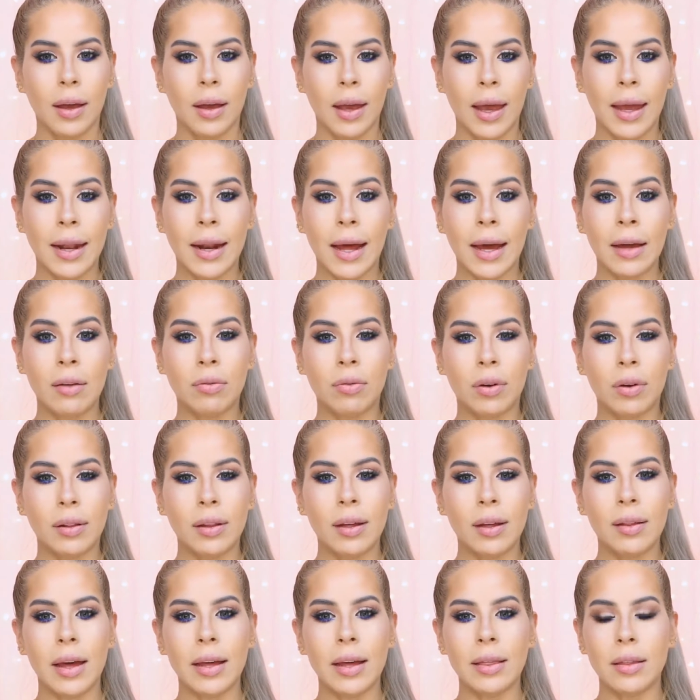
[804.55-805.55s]
And I
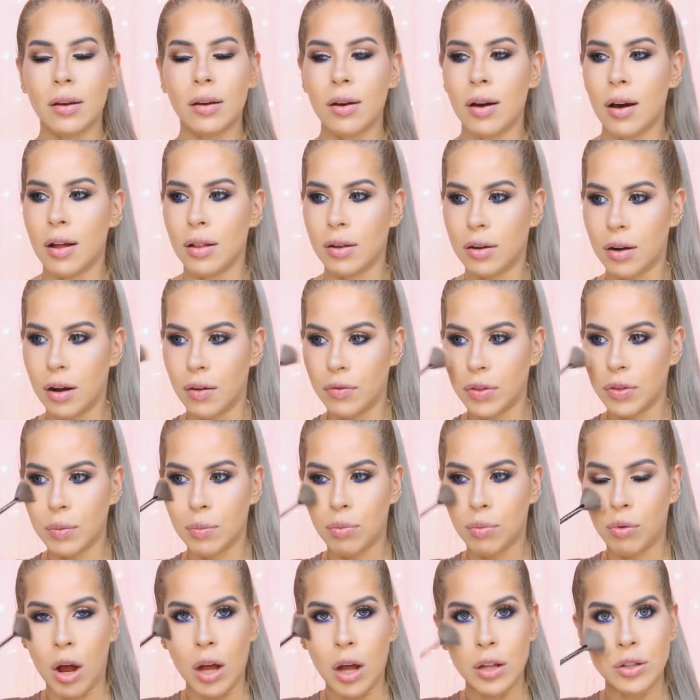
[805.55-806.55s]
really like the color of the
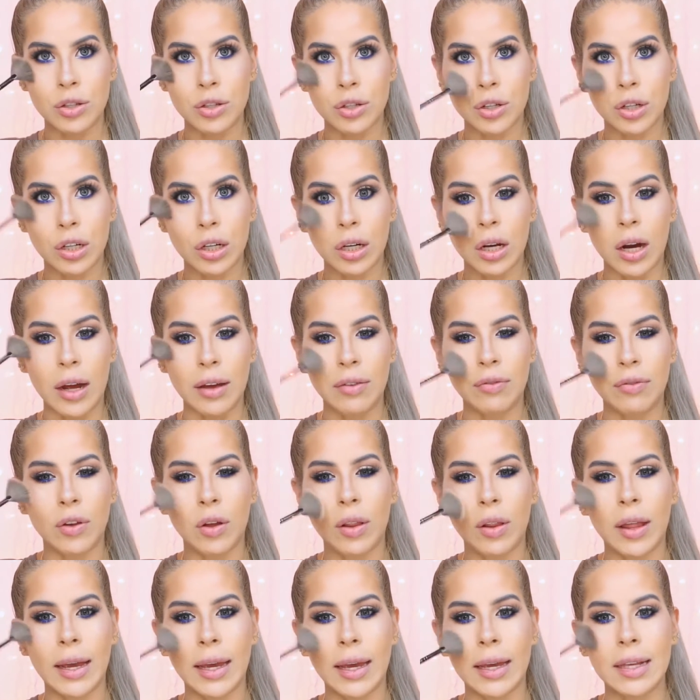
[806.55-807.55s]
bronzer. I
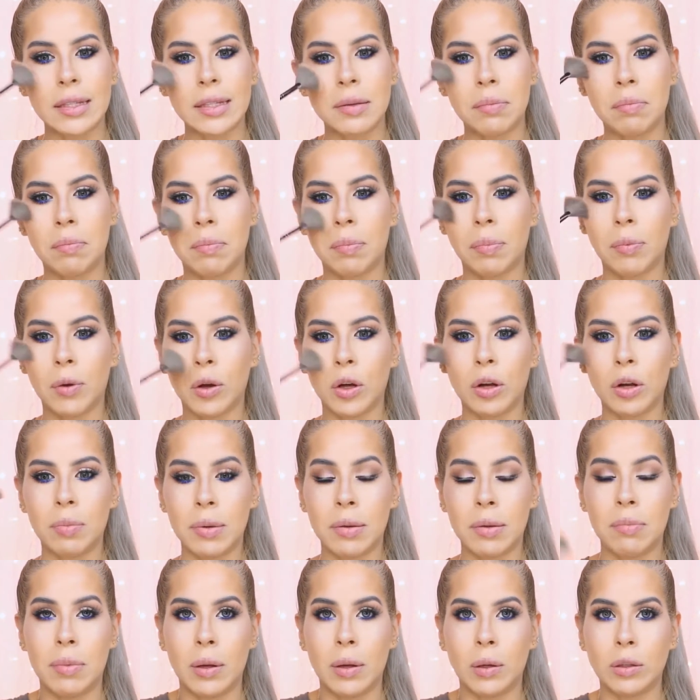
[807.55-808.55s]
feel like it could
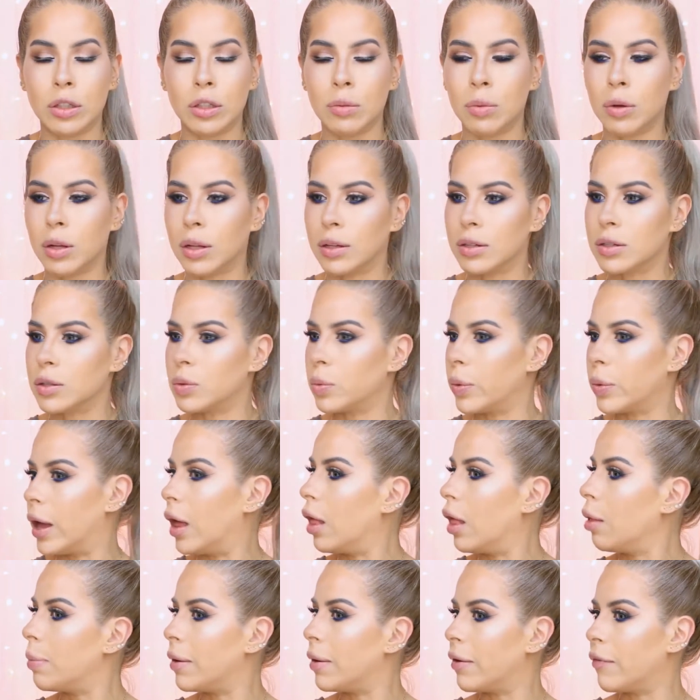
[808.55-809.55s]
be buildable as
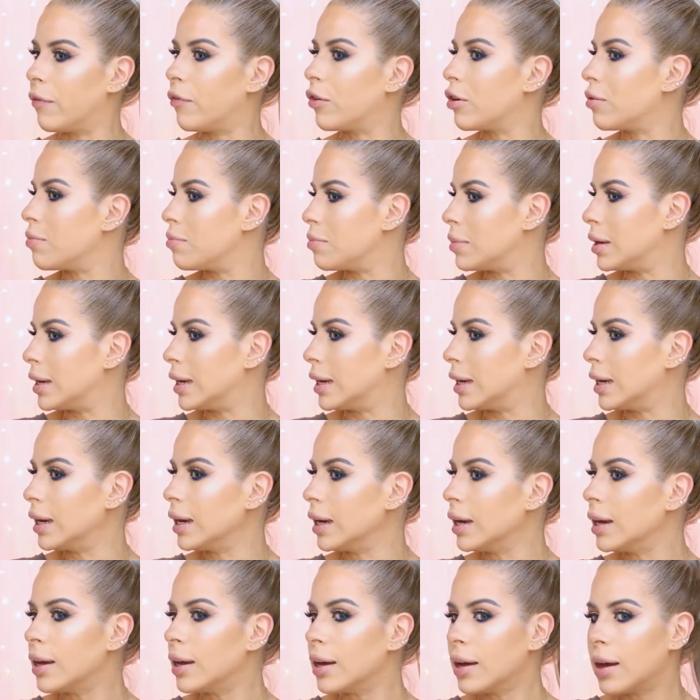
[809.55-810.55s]
well, but for me,